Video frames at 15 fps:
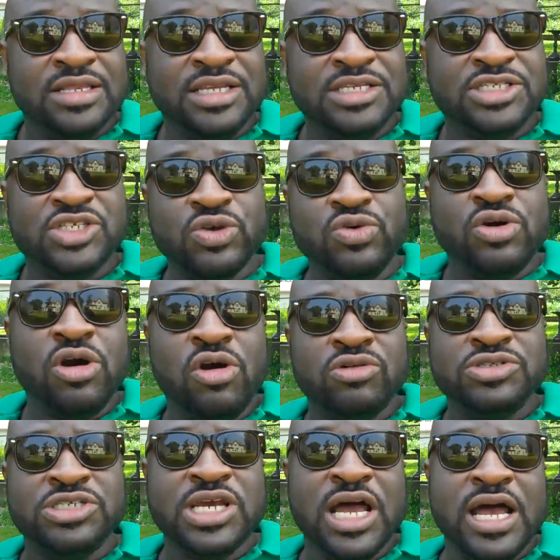these
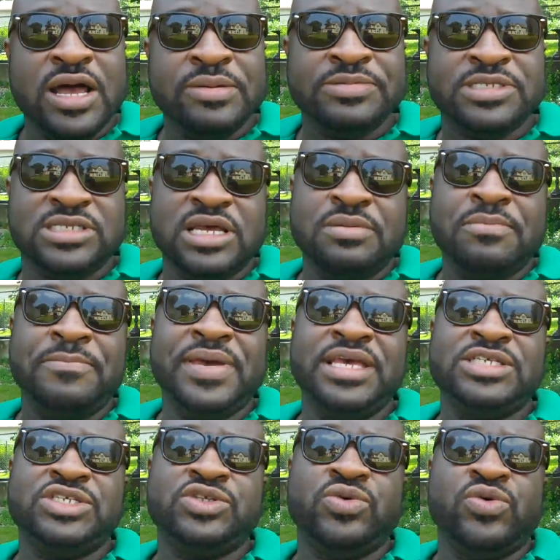so-called jobs, some
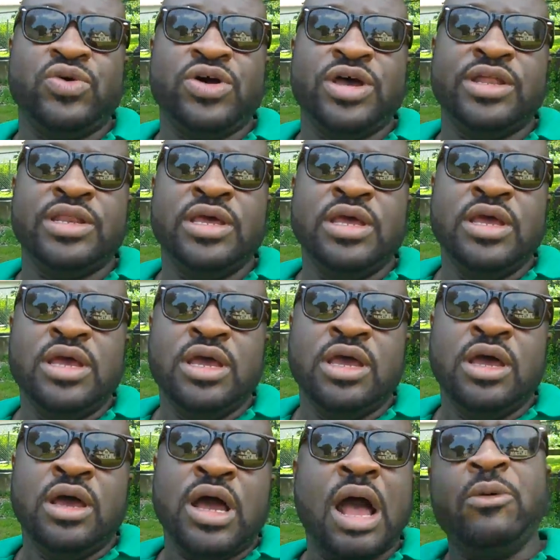based on,
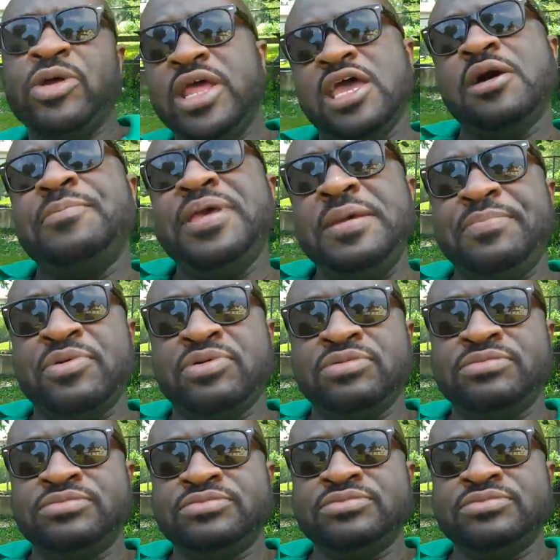I want to help people.